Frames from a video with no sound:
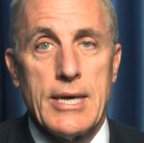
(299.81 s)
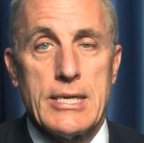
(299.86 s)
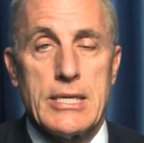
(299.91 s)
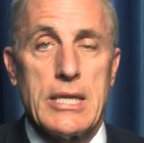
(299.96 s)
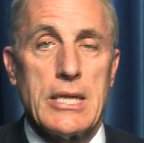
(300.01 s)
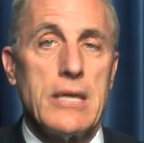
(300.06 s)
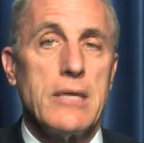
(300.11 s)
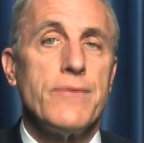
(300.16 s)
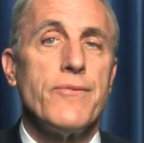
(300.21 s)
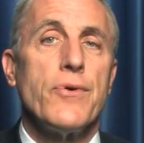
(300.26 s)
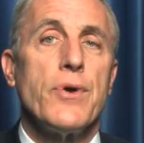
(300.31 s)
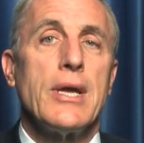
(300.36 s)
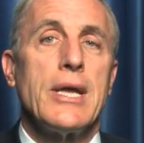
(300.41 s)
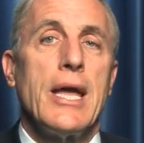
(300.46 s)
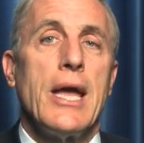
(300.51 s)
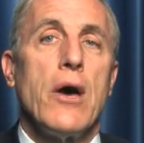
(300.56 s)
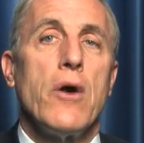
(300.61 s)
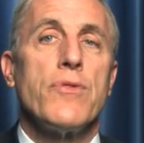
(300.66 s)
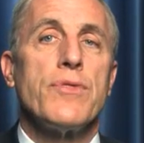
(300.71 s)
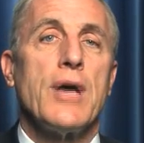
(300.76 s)
Delivering
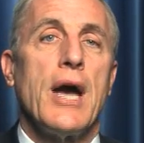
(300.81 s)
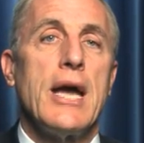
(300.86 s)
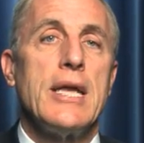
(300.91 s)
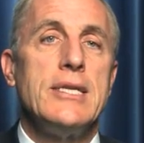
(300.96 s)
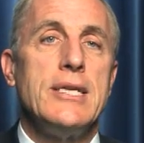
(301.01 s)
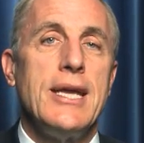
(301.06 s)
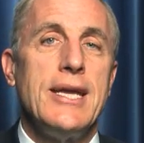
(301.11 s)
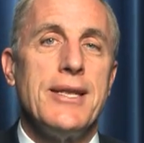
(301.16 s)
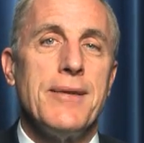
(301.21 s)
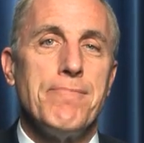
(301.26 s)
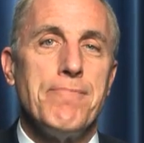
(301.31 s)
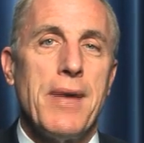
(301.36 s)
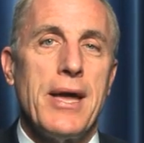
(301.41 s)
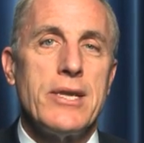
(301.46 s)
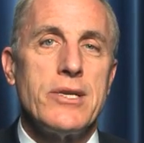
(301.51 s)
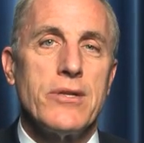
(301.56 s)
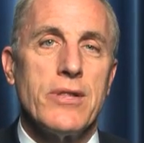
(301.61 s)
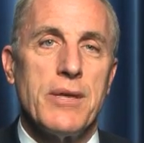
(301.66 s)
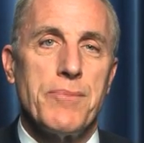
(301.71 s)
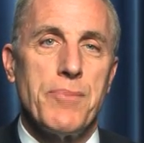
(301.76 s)
health IT to
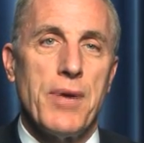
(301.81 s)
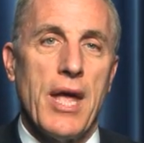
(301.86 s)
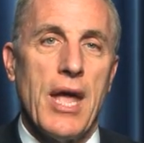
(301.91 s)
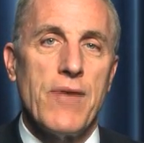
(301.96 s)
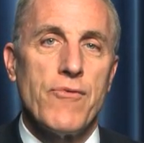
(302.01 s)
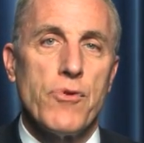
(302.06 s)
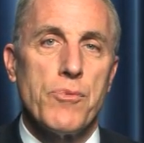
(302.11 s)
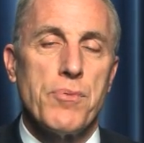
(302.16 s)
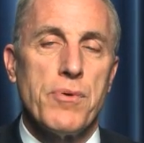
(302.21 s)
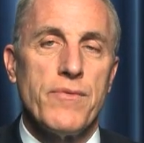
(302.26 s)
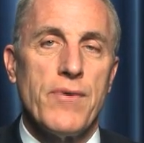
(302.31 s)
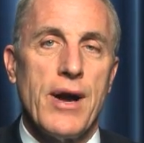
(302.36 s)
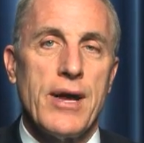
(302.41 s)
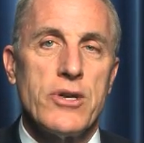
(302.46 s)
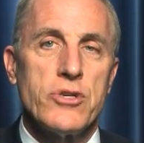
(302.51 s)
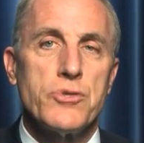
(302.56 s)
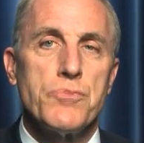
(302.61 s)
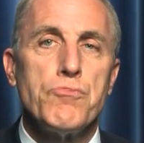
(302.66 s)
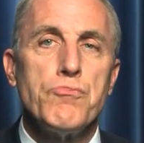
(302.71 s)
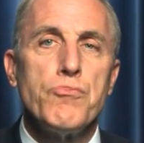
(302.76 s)
mental and behavioral
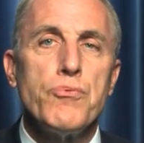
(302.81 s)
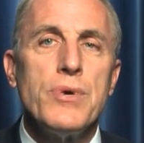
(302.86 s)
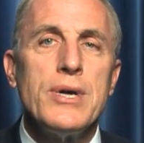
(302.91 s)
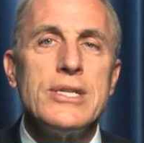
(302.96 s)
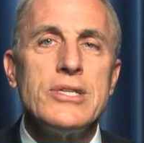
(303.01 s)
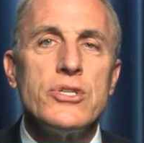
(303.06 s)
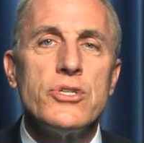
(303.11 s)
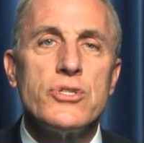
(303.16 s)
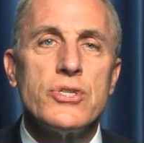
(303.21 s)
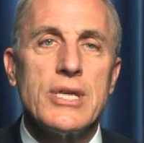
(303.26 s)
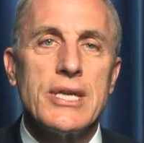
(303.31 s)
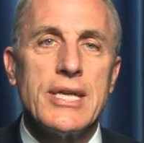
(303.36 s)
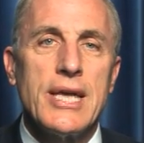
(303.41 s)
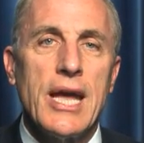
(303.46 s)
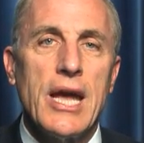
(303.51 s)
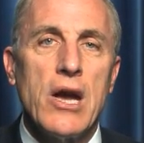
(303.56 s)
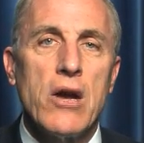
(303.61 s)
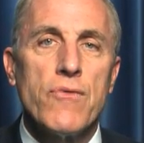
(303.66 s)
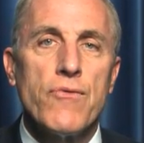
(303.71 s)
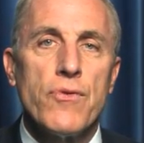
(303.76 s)
providers bridges the
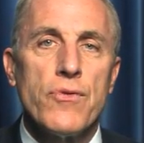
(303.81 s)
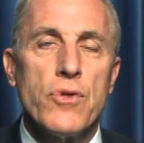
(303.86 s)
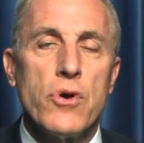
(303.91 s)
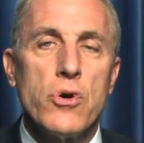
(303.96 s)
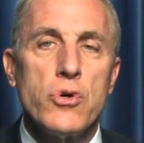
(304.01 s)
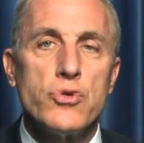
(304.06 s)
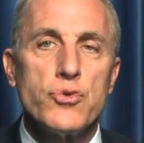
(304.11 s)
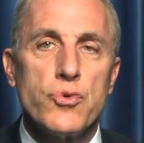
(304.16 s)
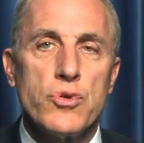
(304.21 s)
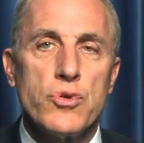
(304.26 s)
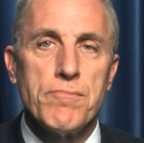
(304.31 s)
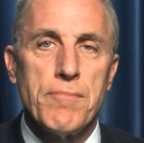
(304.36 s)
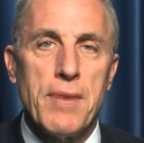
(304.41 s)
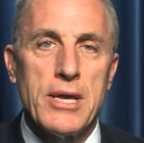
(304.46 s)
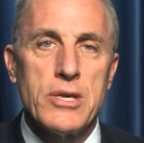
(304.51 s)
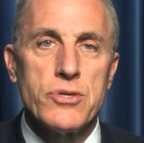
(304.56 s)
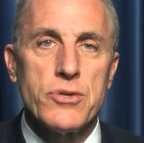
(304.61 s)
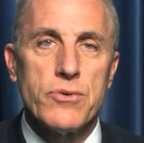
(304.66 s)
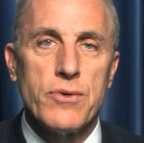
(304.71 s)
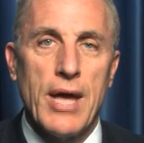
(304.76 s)
care for those
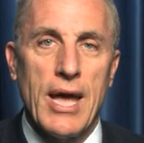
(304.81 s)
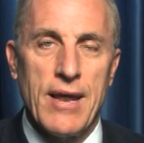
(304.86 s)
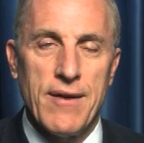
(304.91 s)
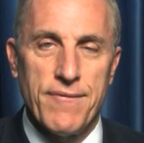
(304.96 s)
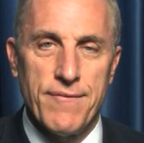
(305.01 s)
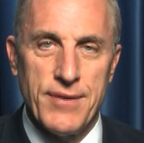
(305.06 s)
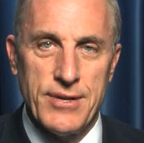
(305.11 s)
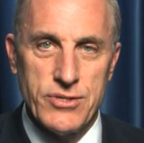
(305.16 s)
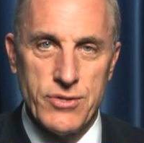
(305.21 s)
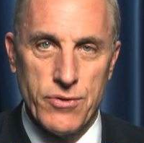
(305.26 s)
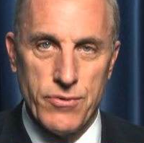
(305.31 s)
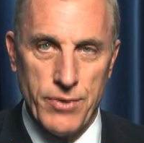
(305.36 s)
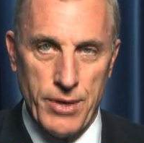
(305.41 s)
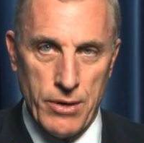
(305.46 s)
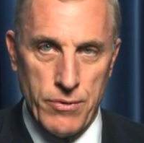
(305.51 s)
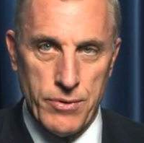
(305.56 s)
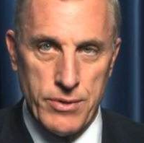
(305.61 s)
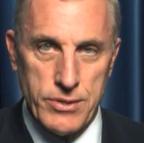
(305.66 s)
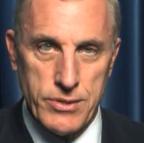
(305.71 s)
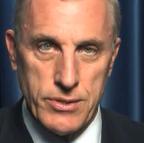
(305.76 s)
mental and physical
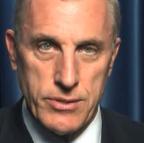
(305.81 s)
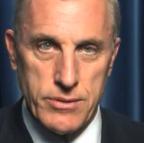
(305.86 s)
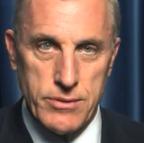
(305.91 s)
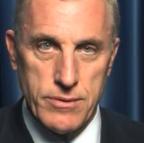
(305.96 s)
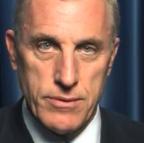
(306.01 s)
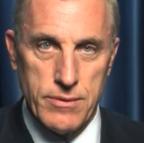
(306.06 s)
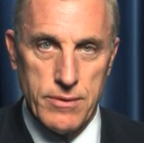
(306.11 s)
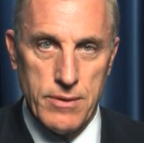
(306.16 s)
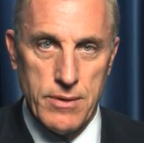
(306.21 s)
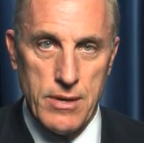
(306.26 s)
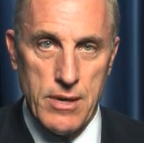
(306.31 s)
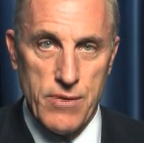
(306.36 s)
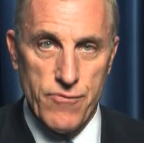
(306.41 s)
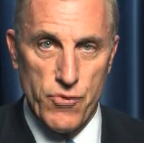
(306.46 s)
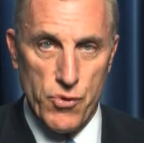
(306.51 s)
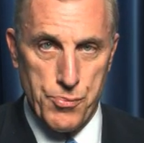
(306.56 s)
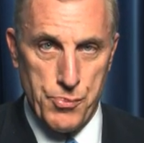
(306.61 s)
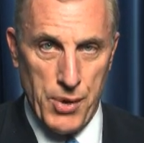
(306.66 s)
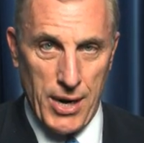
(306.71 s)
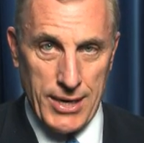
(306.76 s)
illnesses.
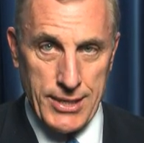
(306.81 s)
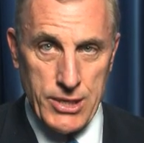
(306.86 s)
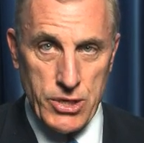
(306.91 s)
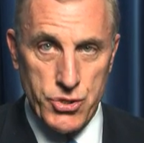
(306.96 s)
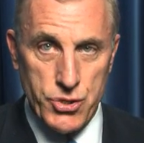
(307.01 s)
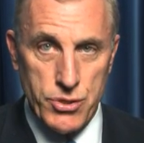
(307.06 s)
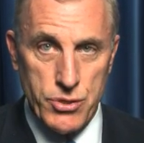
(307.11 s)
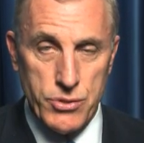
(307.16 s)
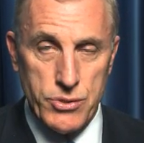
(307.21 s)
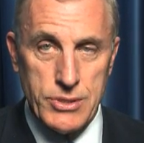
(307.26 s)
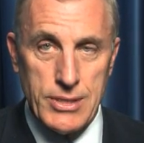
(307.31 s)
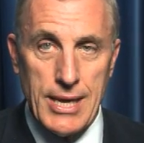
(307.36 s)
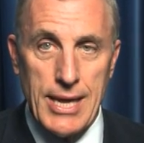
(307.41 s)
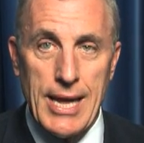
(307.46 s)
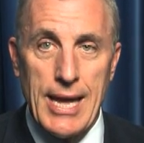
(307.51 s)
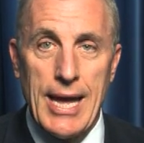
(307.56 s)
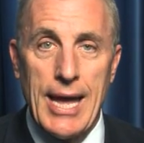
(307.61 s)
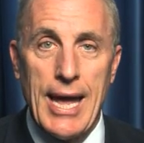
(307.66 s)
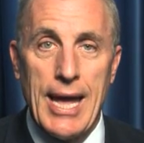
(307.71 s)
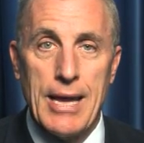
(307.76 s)
For practitioners
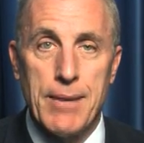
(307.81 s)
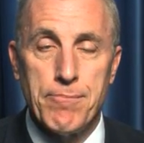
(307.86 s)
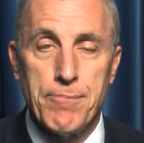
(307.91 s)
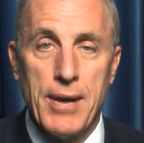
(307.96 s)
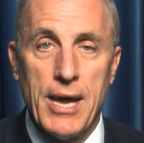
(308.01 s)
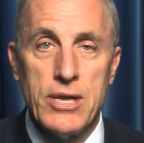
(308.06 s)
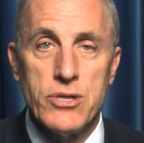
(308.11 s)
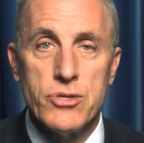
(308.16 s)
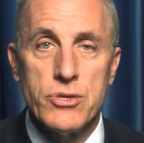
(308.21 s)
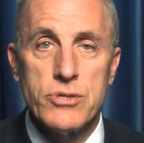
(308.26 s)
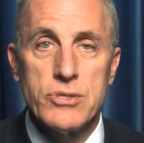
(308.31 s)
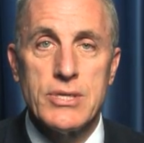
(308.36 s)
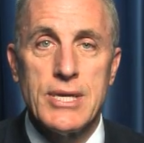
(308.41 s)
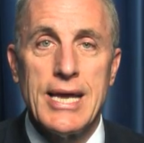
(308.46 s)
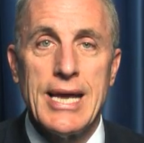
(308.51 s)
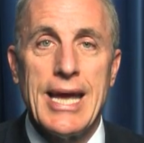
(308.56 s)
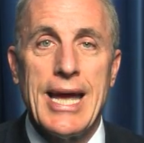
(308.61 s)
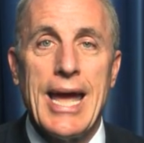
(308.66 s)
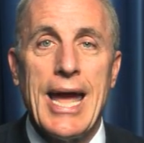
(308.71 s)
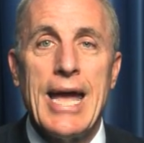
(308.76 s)
and patients,
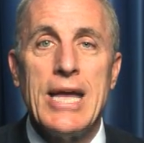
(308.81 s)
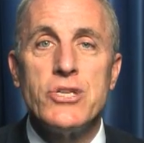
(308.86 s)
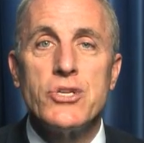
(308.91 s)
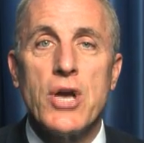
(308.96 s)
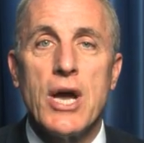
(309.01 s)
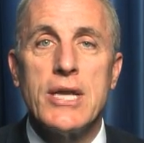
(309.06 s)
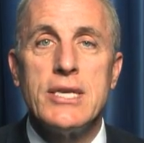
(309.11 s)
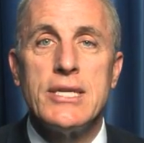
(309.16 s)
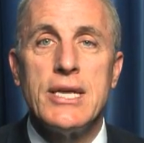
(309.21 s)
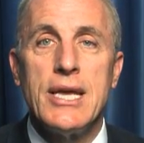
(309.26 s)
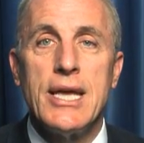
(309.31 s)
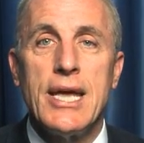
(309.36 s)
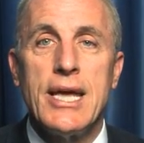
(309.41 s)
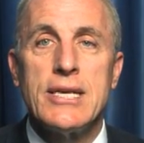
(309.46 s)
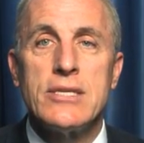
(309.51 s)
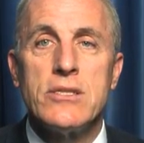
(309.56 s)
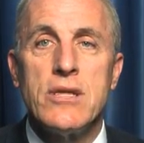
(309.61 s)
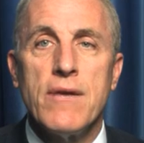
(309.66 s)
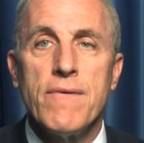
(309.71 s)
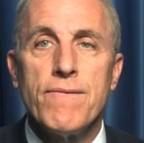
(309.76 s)
HIT
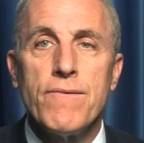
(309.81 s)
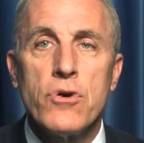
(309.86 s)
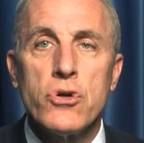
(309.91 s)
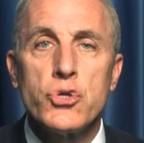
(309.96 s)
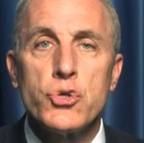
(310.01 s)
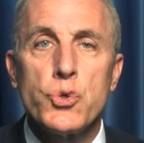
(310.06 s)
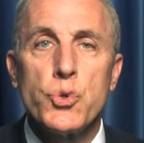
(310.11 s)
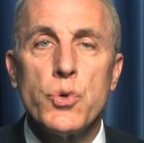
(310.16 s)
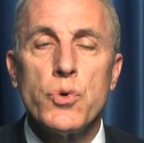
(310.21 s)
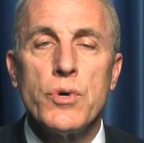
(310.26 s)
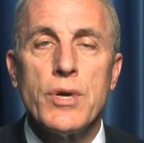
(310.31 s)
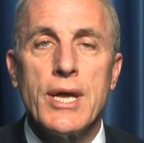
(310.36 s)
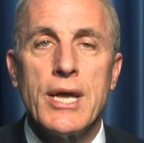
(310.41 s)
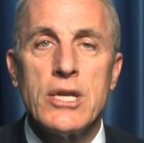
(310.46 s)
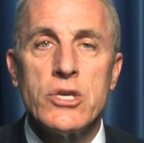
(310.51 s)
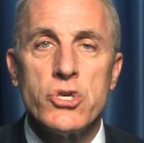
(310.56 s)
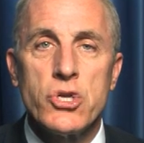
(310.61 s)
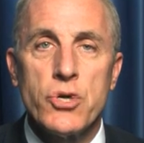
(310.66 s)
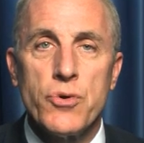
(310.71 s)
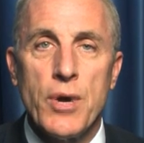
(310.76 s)
is the virtual
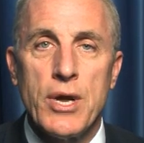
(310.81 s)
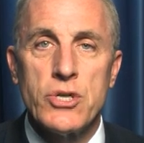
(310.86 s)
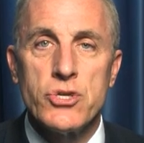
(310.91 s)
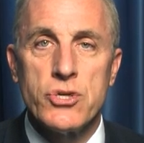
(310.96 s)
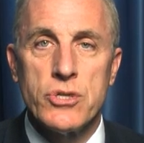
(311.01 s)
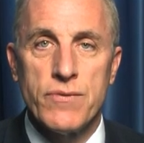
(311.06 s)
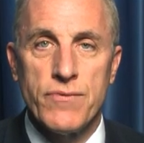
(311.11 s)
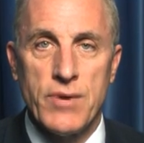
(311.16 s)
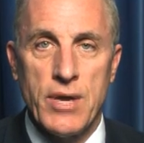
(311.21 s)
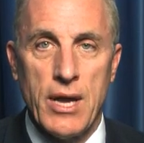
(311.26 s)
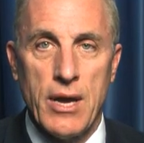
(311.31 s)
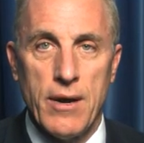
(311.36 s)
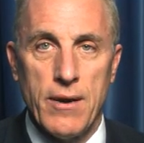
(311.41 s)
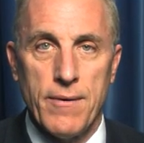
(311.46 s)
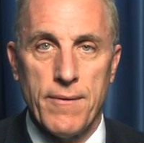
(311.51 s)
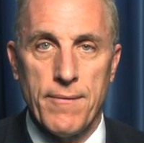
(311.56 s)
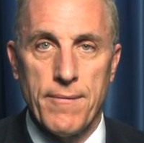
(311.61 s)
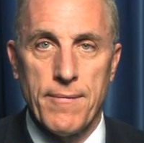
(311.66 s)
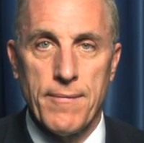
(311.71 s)
integration of care.